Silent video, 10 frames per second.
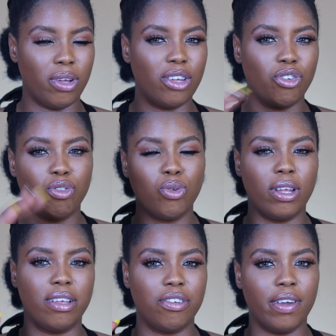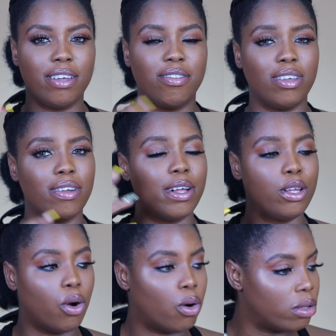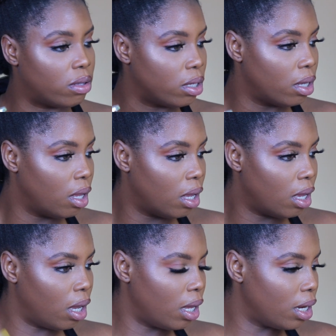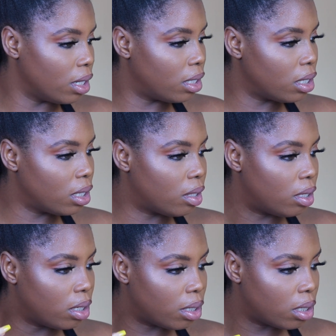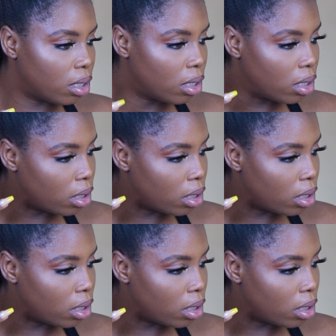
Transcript: I just know Nigeria is generally hot, and I think they